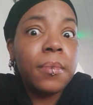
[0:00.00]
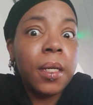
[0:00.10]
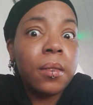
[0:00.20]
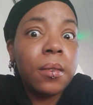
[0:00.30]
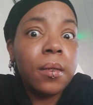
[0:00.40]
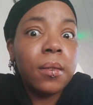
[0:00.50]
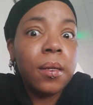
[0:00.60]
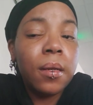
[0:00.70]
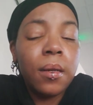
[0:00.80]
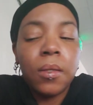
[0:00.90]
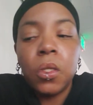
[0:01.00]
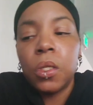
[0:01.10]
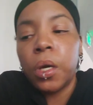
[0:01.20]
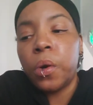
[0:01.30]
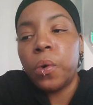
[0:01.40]
Dun, dun, dun.
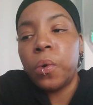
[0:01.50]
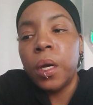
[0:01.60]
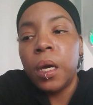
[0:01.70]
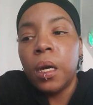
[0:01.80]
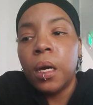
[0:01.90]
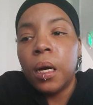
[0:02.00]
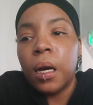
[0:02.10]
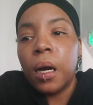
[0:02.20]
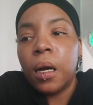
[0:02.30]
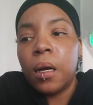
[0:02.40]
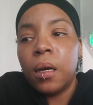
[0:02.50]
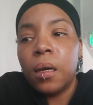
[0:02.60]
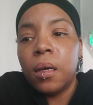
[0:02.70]
So, uh,